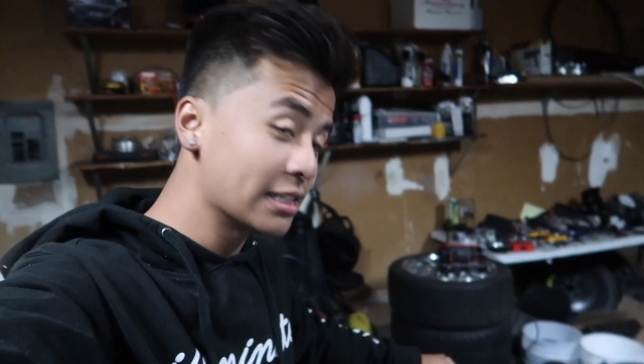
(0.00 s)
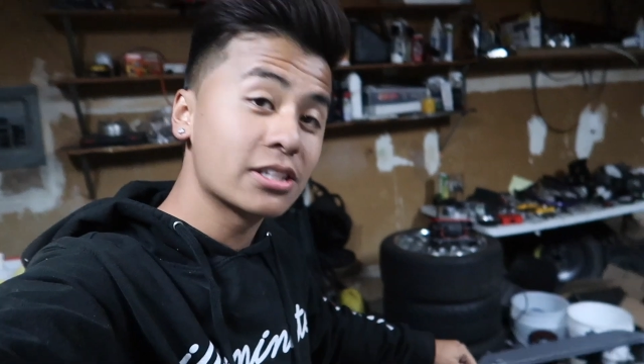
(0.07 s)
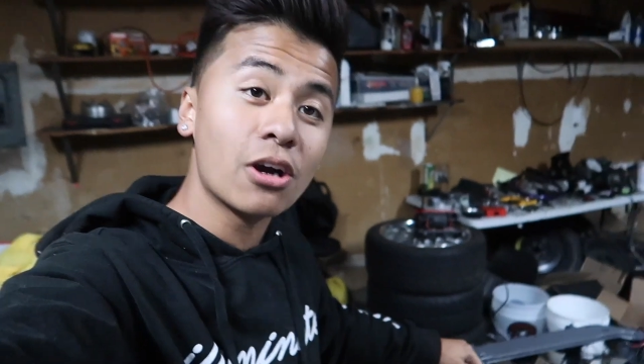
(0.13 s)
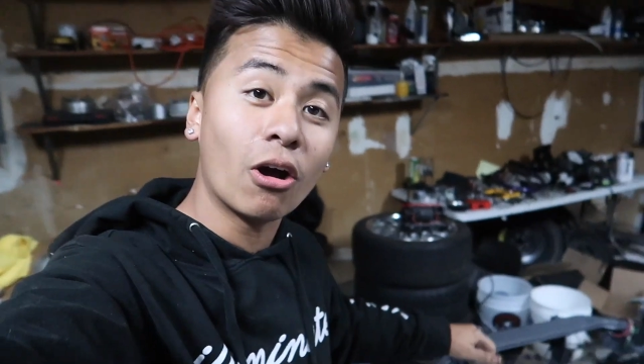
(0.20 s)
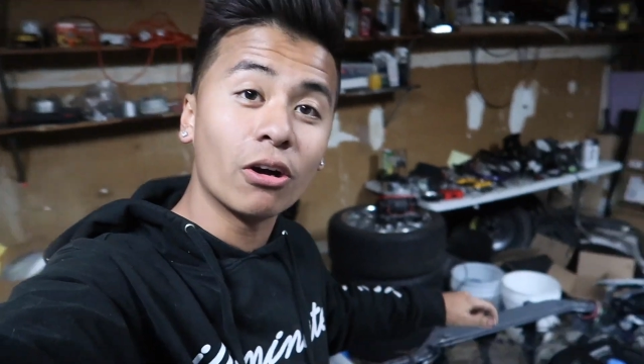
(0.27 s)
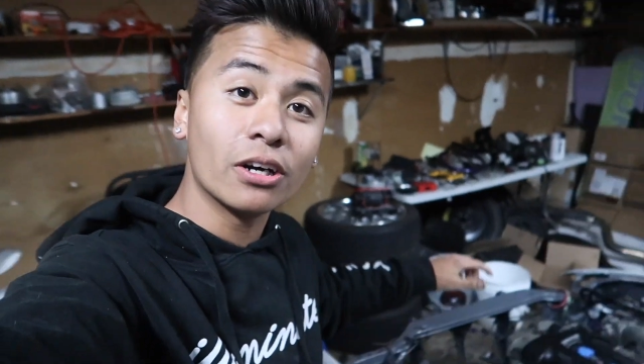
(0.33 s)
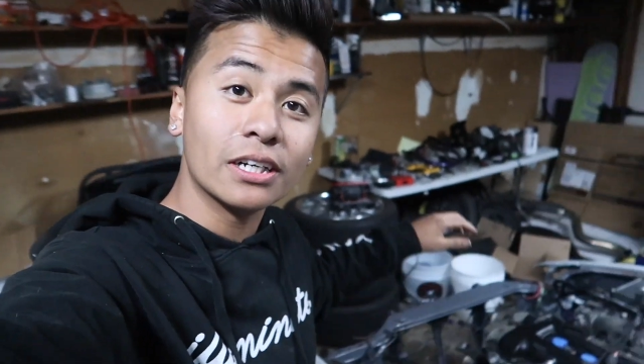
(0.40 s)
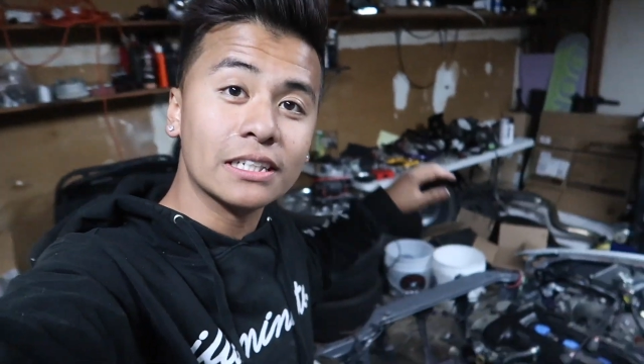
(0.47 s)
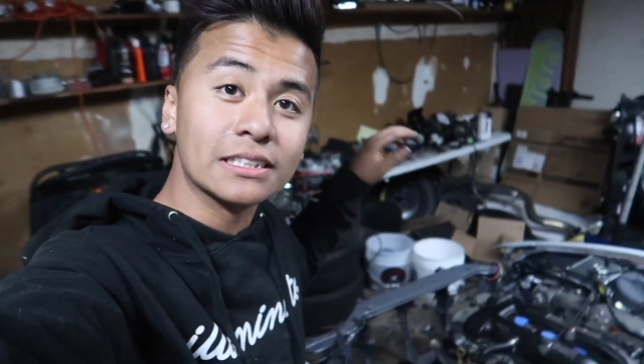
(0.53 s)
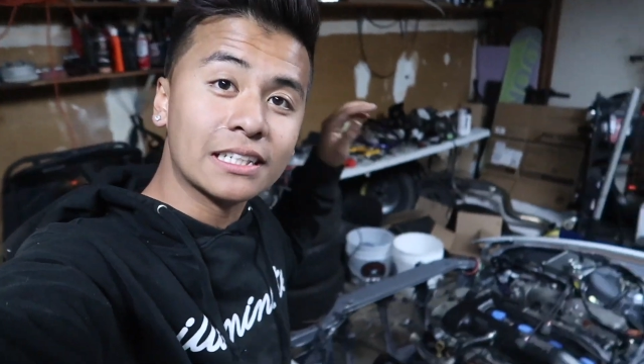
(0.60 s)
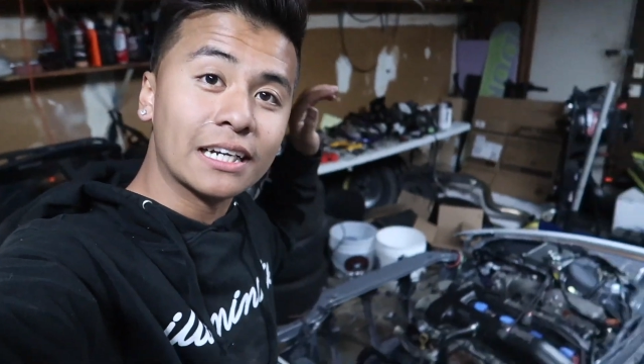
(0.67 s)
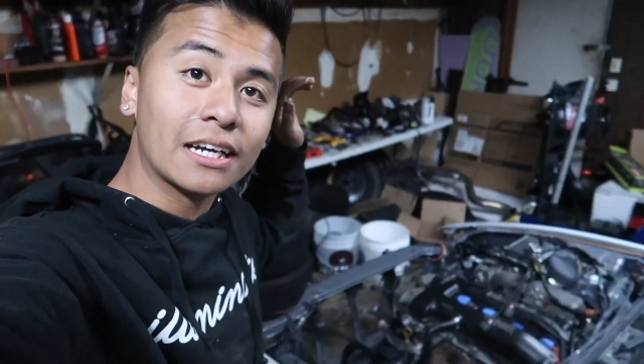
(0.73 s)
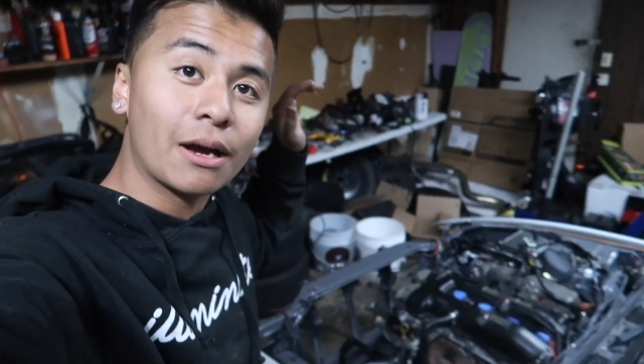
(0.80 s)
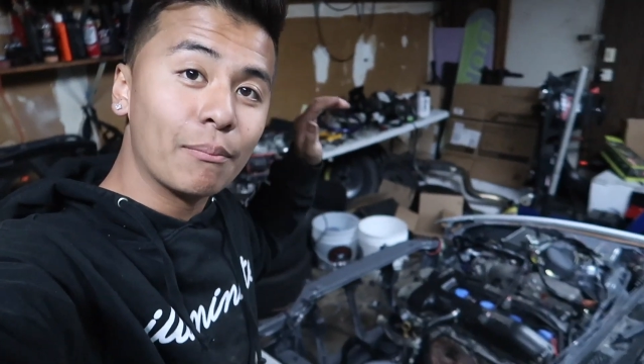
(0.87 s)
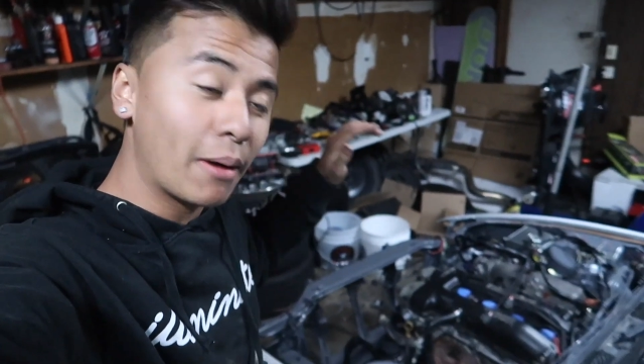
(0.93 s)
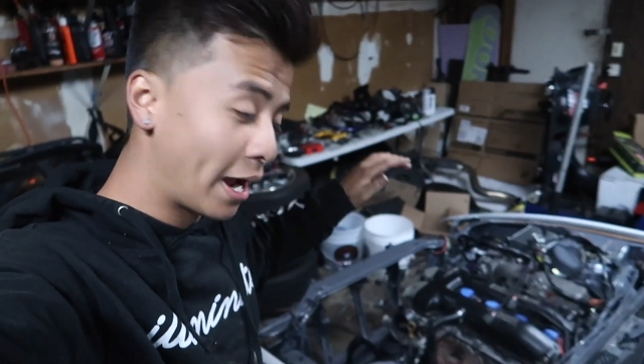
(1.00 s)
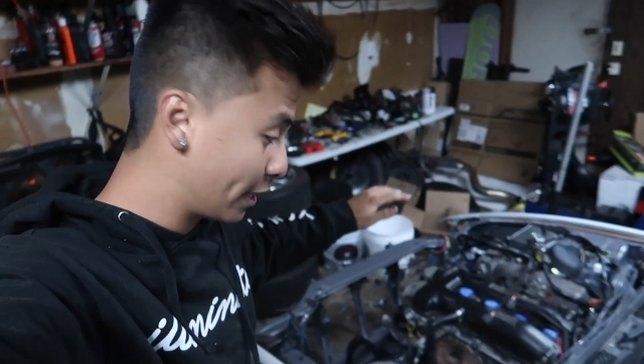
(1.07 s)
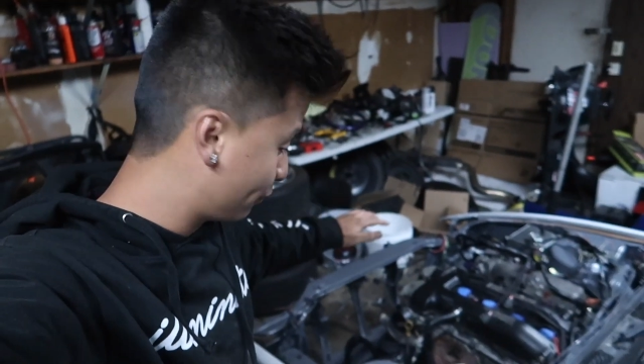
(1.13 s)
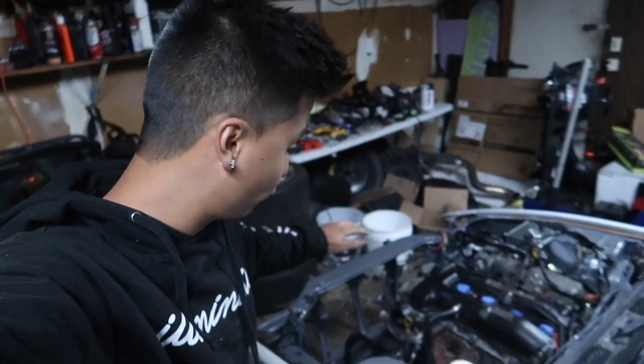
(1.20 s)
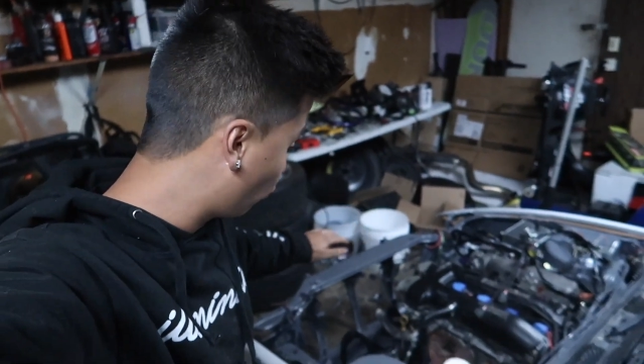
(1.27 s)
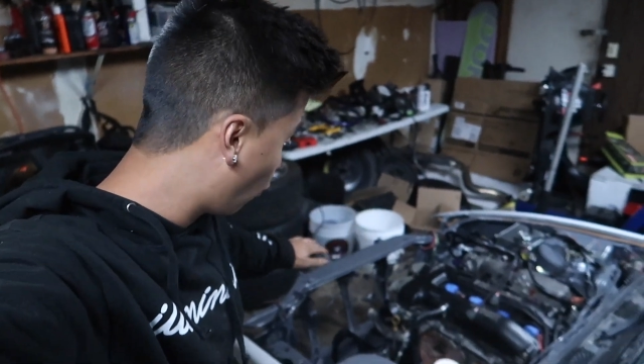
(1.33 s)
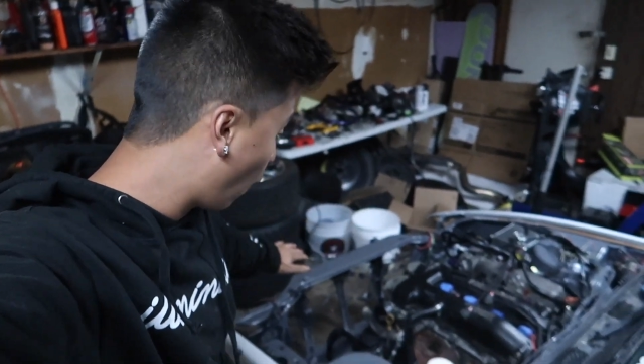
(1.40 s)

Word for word: this car is gonna come back